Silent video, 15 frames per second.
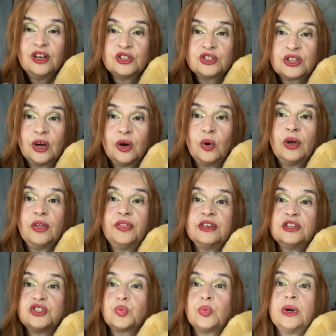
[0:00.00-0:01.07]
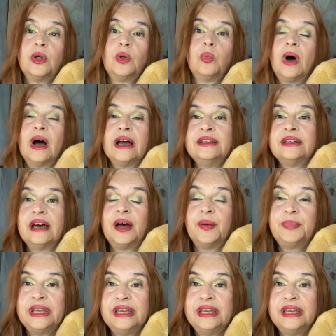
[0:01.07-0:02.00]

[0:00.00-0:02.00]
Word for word: so this will wind up